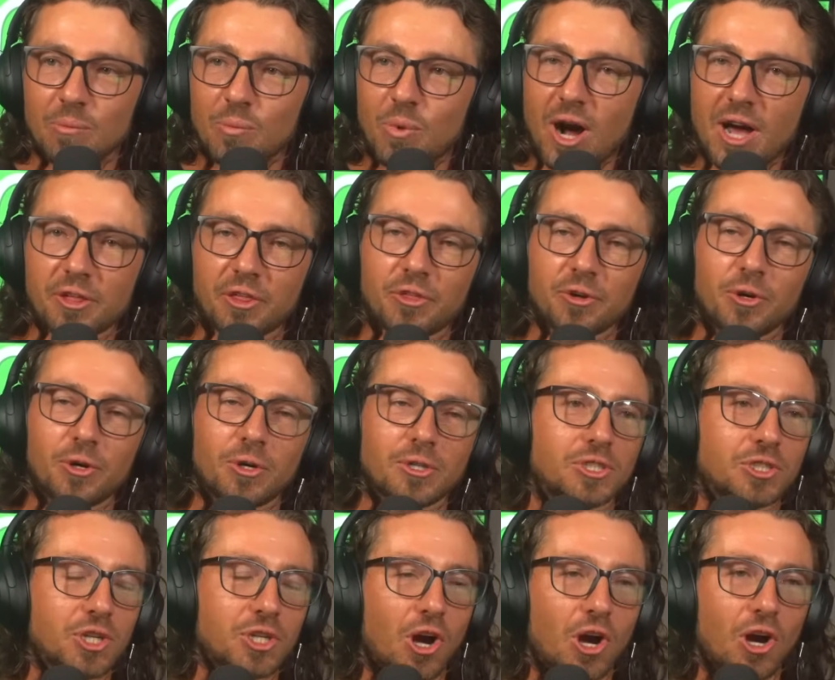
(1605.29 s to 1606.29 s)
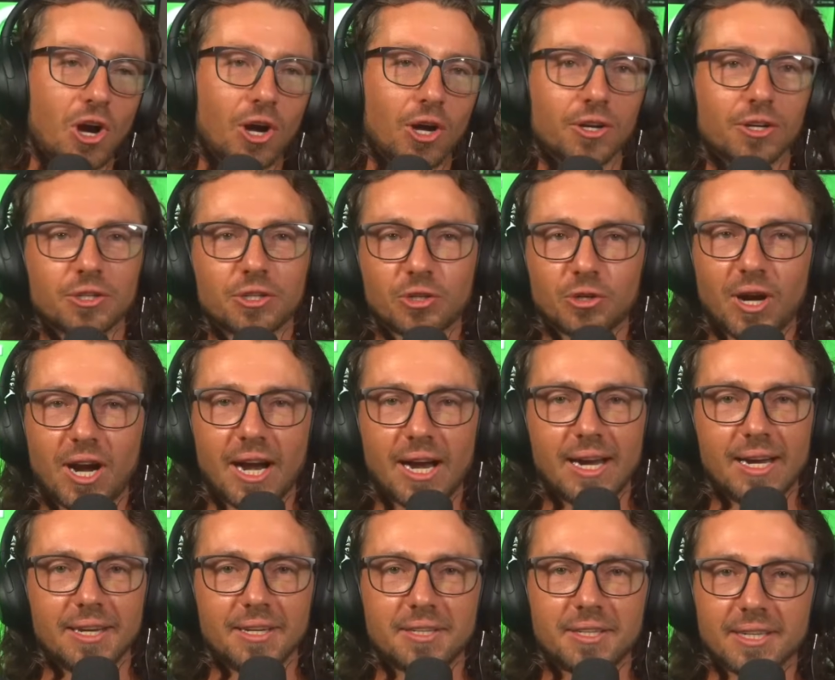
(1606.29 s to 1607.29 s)
My thoughts on
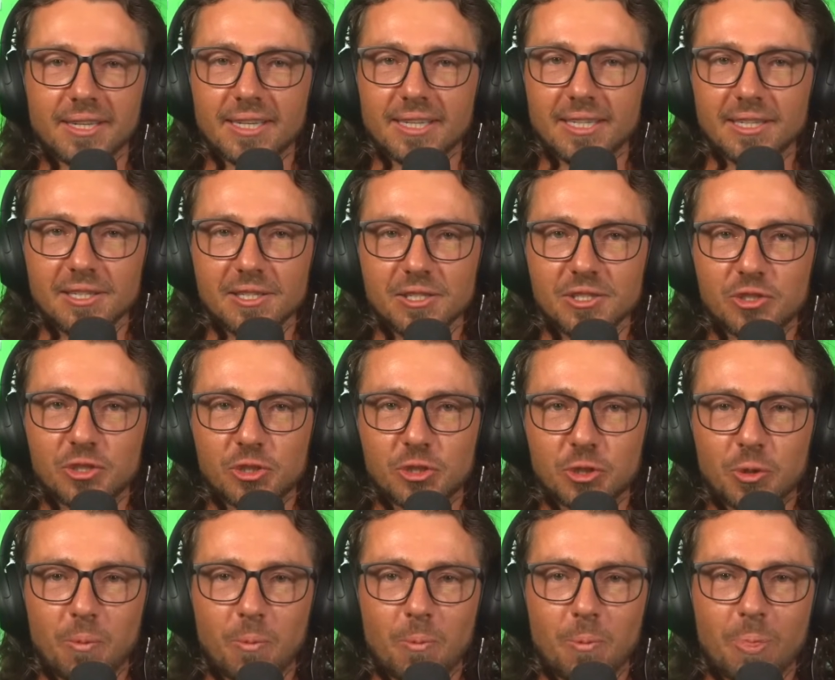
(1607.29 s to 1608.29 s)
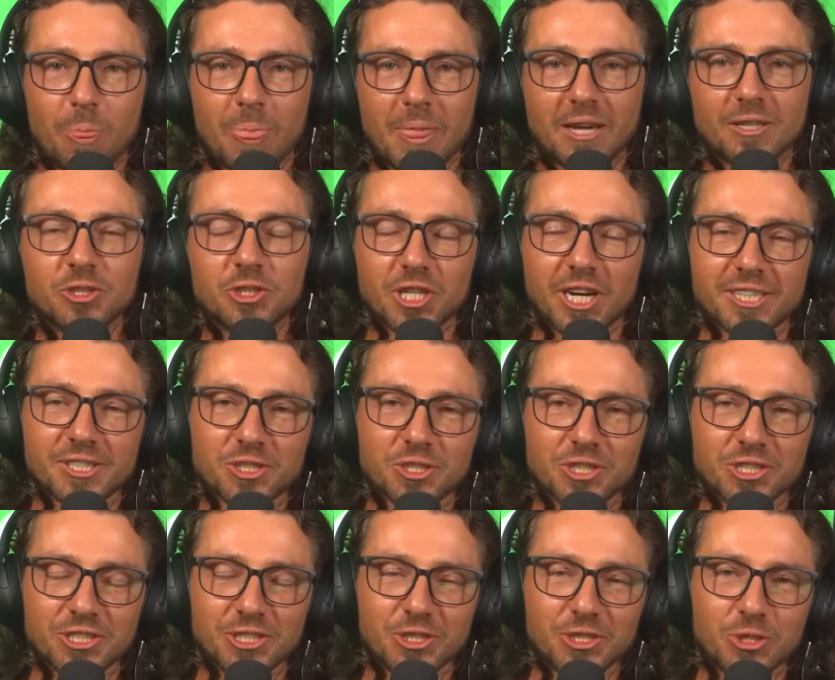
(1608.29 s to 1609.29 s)
Craig is
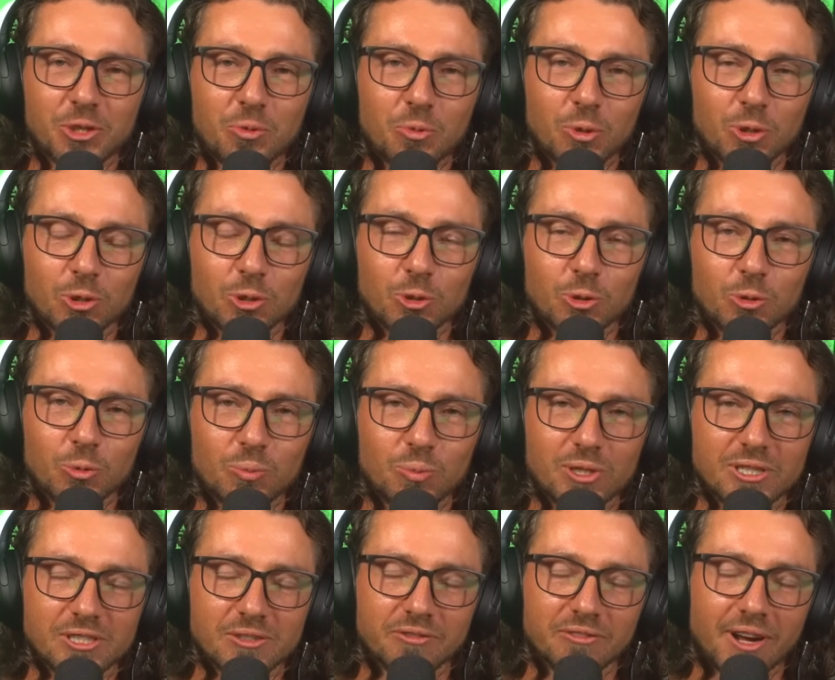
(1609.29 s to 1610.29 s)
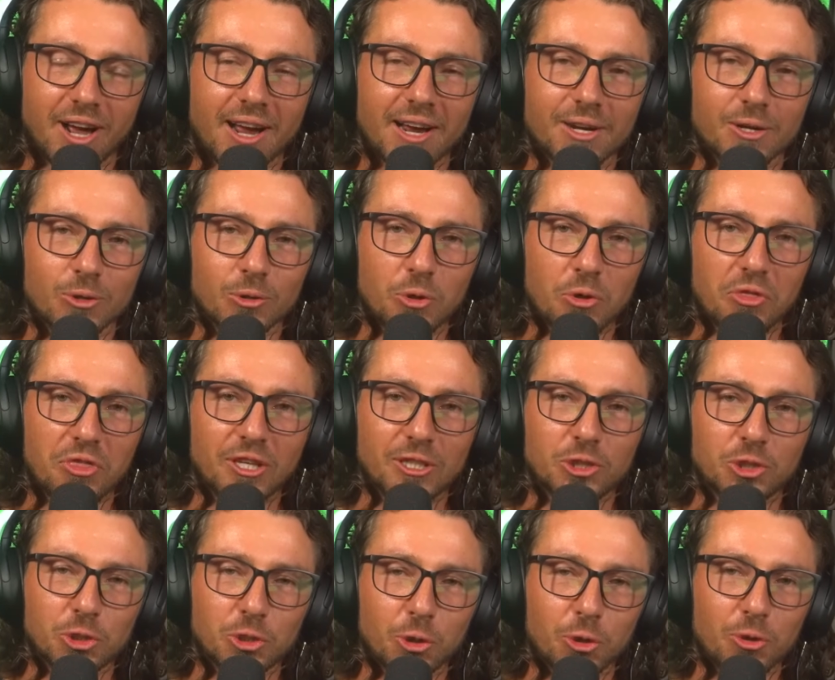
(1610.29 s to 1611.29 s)
justice will prevail. The
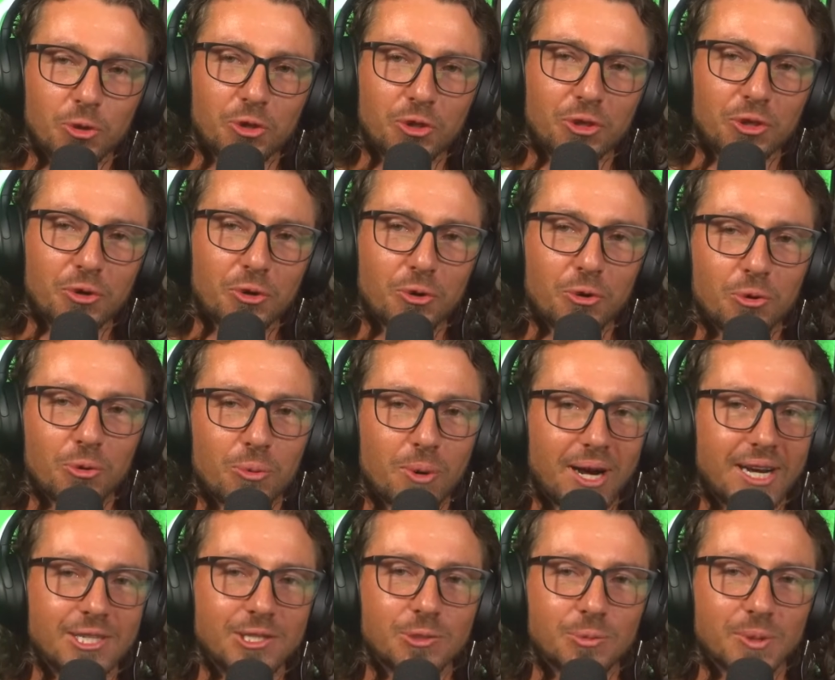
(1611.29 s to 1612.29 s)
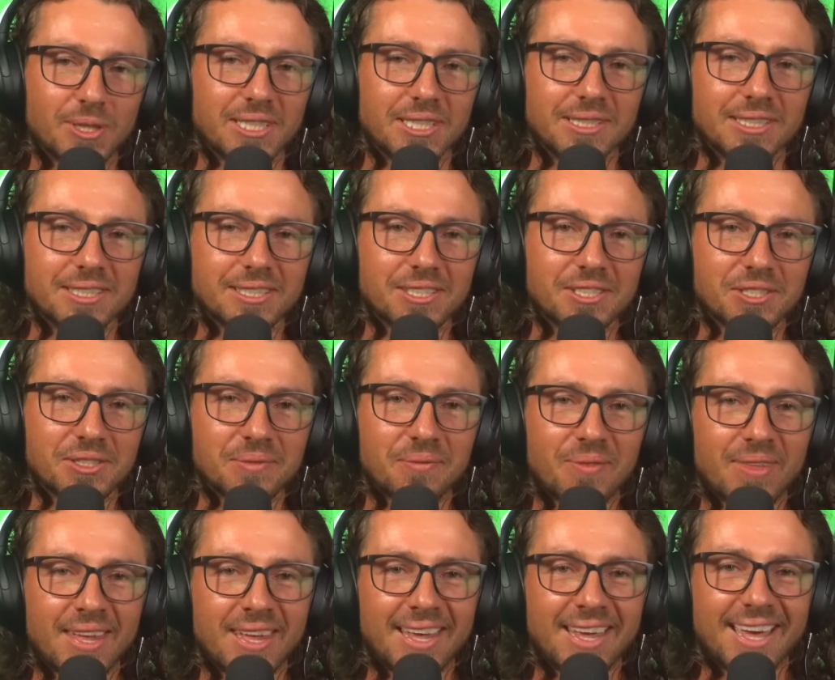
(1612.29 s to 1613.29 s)
truth always wins.
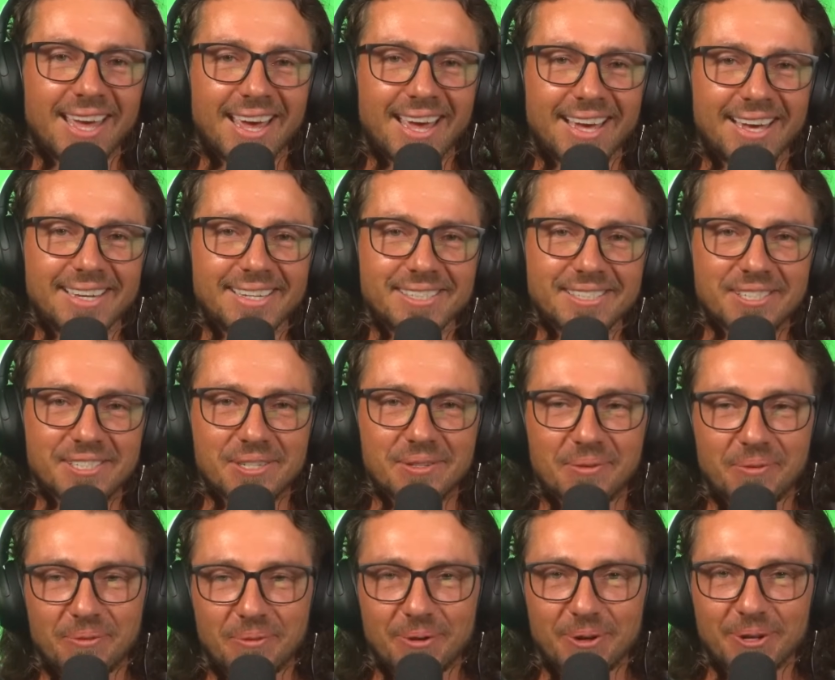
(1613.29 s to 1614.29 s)
And